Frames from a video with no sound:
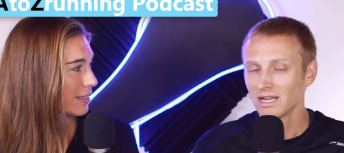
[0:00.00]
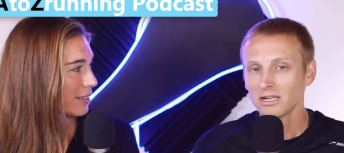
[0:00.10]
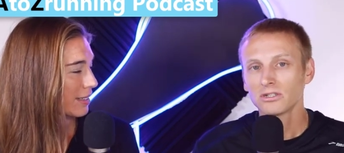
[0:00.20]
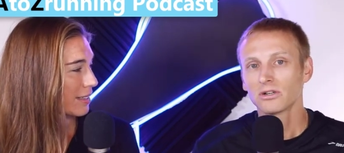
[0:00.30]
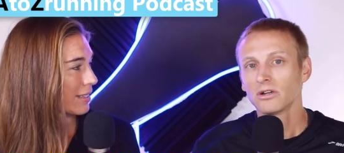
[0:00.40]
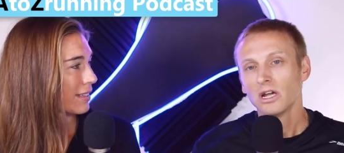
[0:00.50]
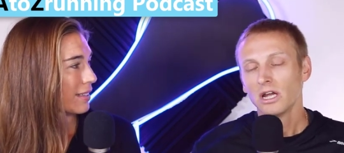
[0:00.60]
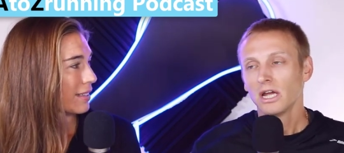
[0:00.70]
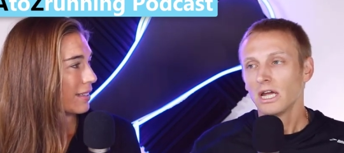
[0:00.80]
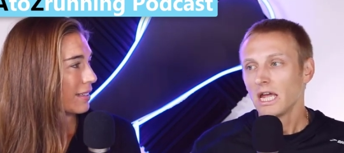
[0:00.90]
Speaker 1: an answer.
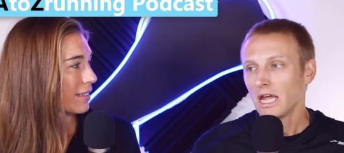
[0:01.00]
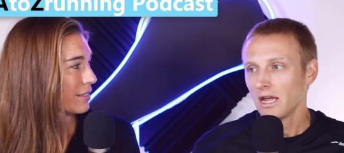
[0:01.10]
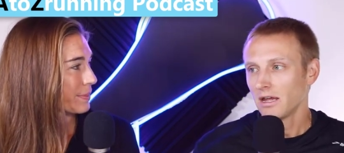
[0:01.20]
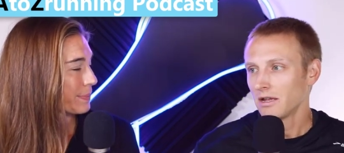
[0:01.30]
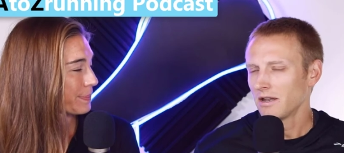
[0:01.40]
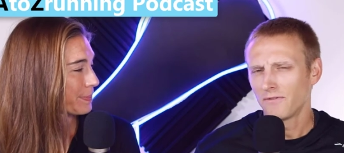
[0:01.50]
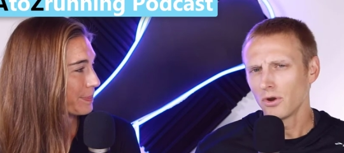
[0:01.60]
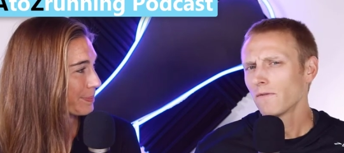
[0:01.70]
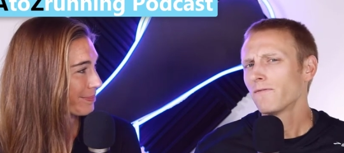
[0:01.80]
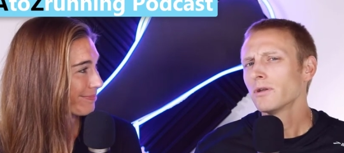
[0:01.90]
And if you
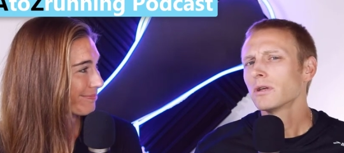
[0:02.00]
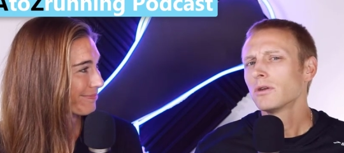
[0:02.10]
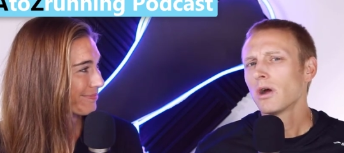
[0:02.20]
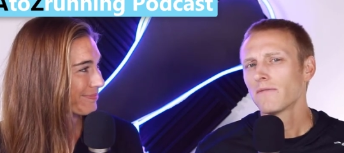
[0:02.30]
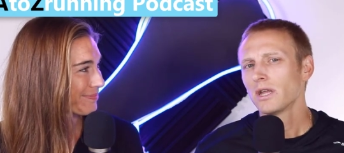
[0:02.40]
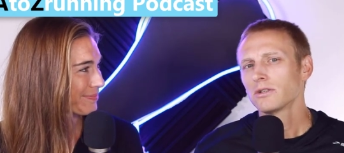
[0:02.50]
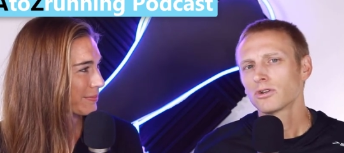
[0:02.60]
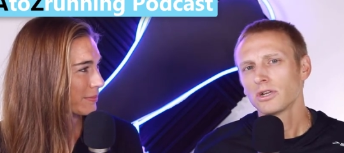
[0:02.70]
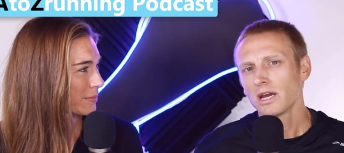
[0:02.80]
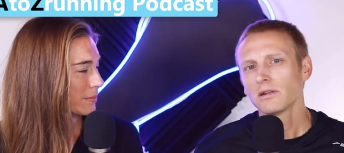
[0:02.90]
don't feel like you have an
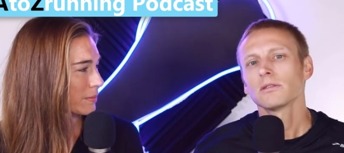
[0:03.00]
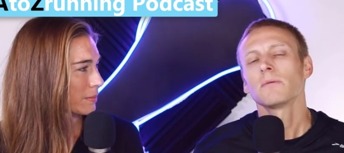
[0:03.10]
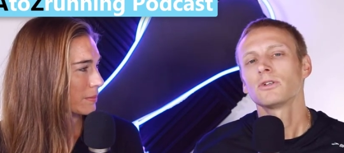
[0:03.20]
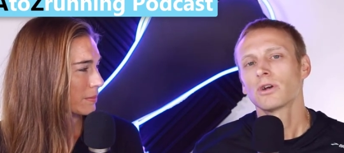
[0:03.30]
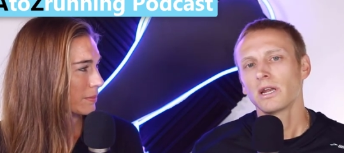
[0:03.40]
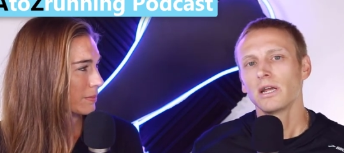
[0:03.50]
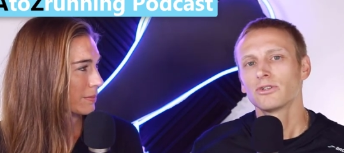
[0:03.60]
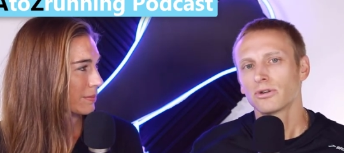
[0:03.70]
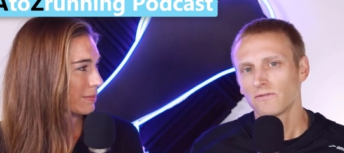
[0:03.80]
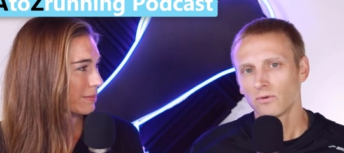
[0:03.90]
answer yet, let me try to
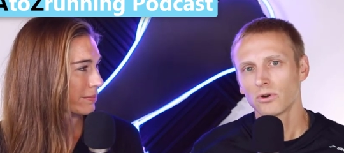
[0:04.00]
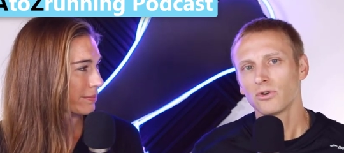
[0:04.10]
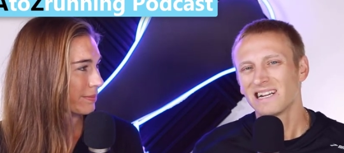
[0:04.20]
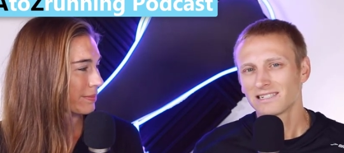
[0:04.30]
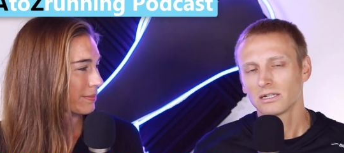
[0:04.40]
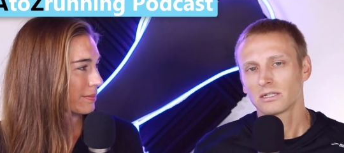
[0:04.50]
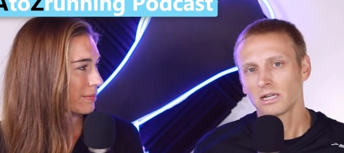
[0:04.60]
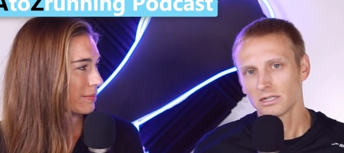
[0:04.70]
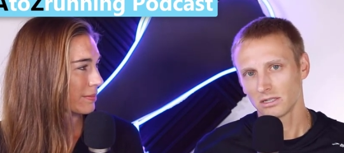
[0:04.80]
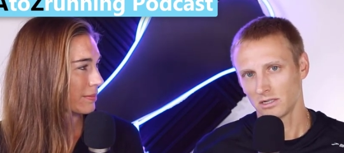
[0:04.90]
answer it for you as
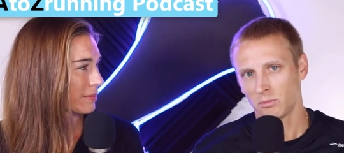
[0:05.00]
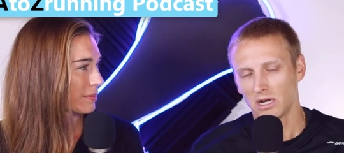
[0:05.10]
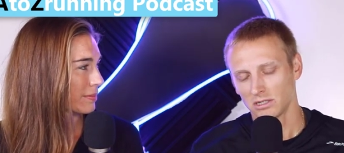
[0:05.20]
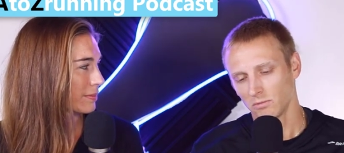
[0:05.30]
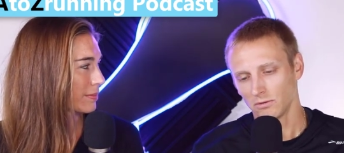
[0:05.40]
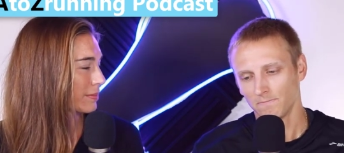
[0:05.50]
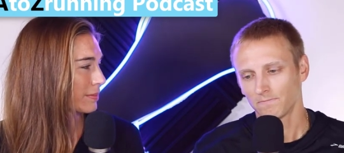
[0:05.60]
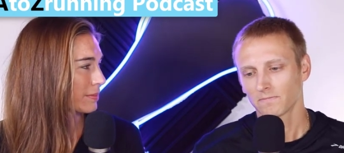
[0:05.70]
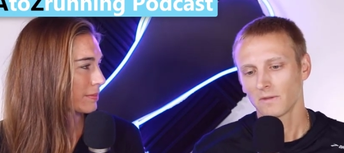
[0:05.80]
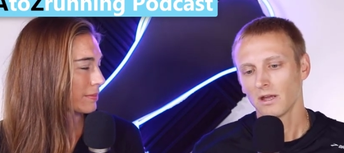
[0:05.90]
concisely as possible.
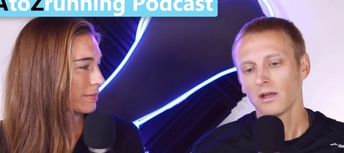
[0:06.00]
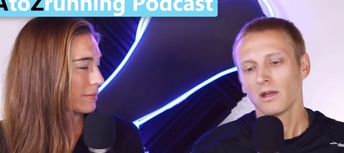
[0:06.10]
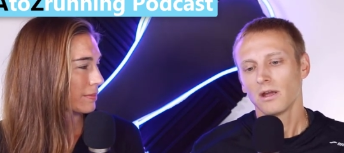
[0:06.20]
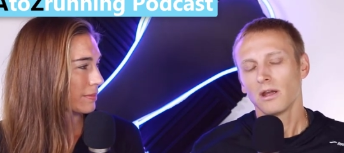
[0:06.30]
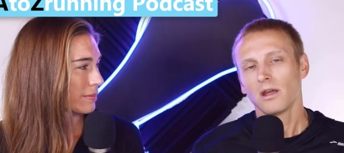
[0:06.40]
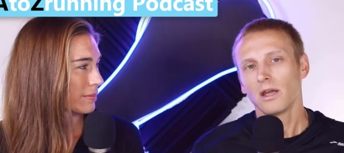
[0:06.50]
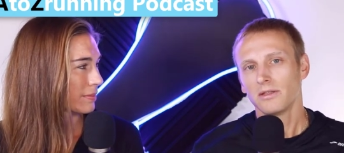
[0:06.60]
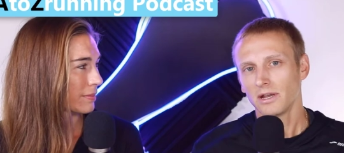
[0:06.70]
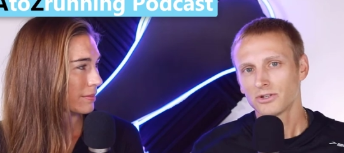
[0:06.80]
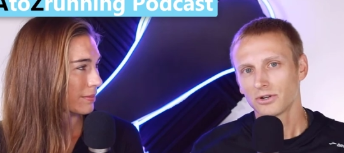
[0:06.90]
And
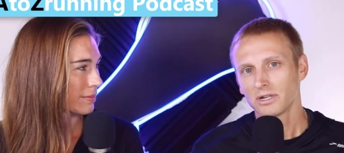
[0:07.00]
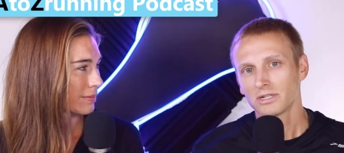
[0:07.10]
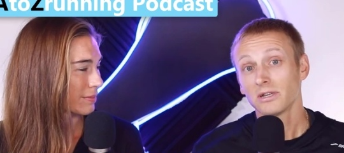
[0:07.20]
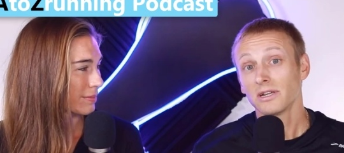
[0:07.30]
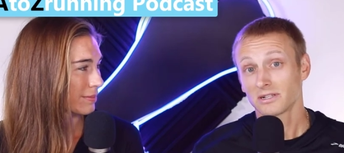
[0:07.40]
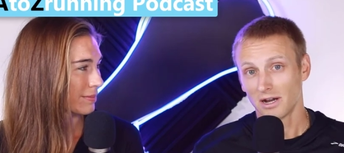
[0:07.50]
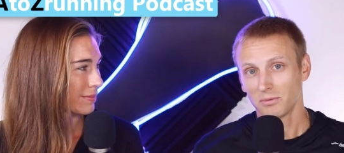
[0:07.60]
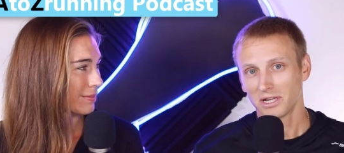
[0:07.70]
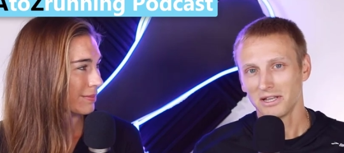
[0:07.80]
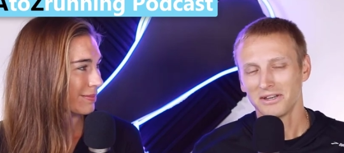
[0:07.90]
the answer is, it's
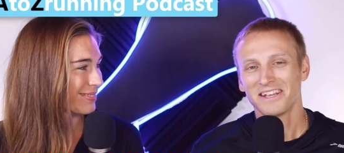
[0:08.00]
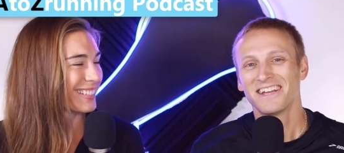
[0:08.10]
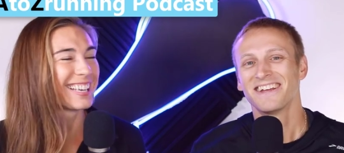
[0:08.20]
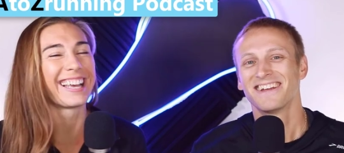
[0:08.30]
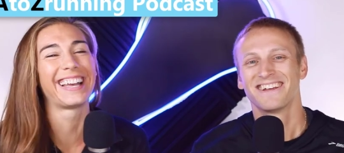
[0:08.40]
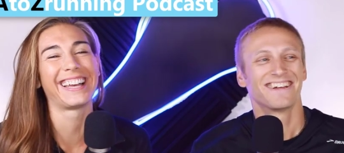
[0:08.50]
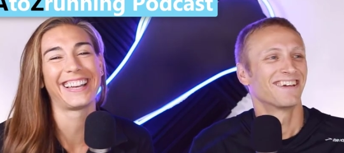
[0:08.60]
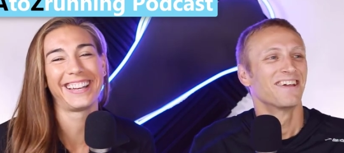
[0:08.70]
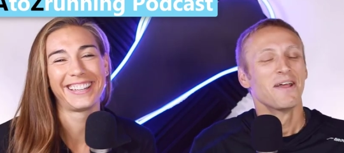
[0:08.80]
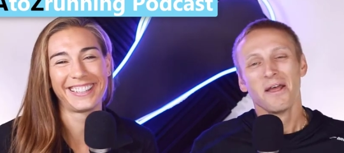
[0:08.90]
complicated.
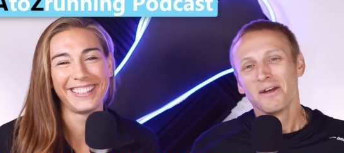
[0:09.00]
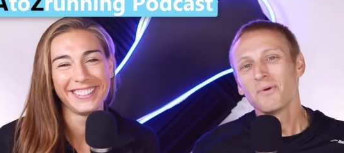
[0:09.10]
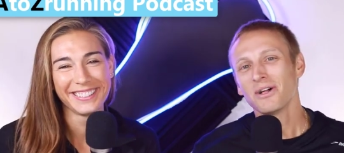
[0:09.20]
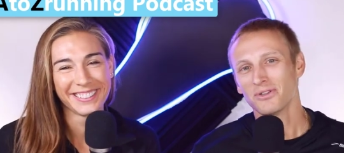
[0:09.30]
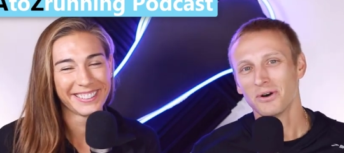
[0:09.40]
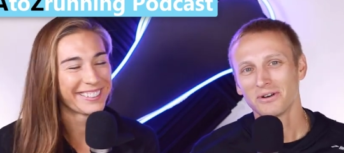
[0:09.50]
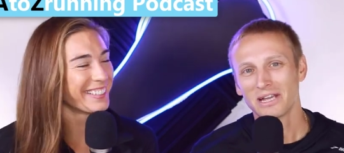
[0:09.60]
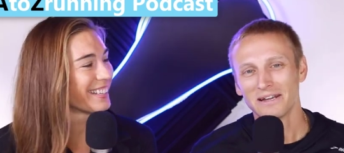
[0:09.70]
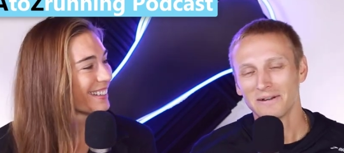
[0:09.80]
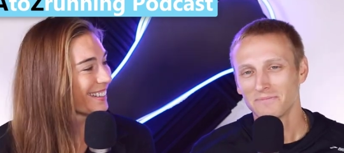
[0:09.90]
Well, no,
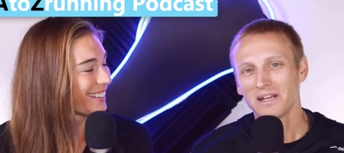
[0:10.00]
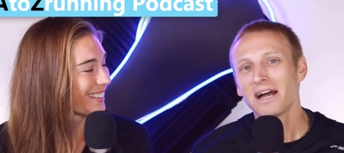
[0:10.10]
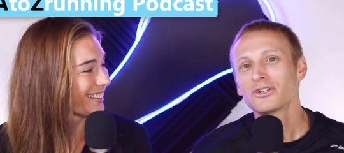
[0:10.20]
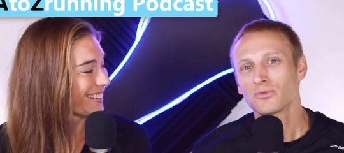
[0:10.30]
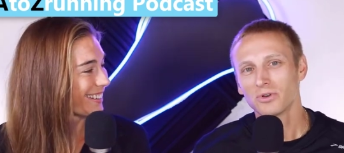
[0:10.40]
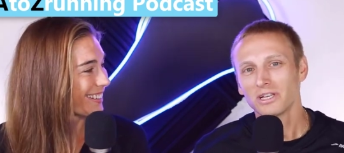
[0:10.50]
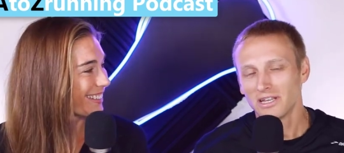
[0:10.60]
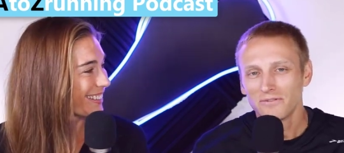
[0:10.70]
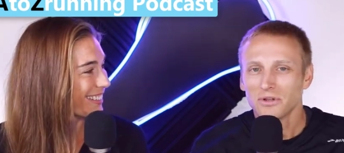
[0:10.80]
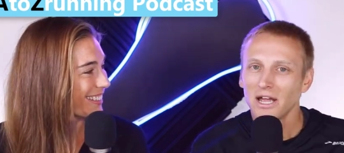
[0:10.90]
okay, I should really
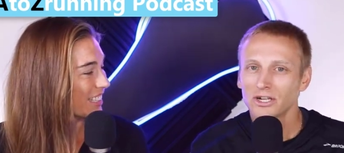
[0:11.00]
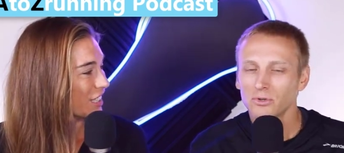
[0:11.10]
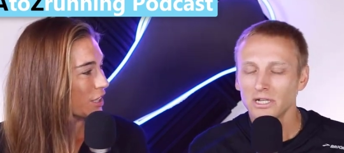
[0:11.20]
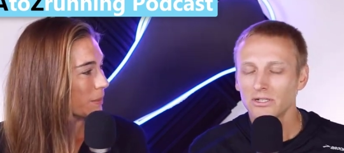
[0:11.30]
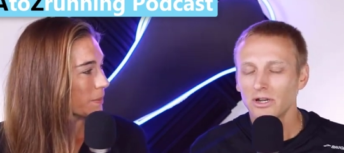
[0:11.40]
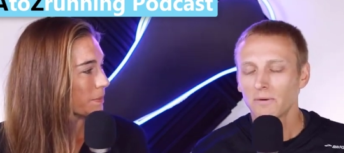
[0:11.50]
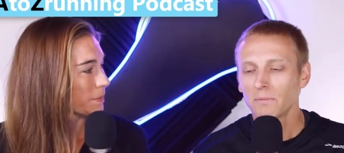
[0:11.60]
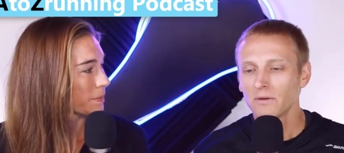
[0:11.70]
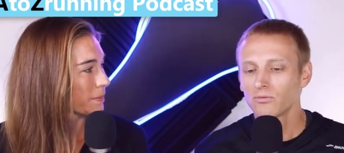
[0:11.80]
give you an actual answer here. But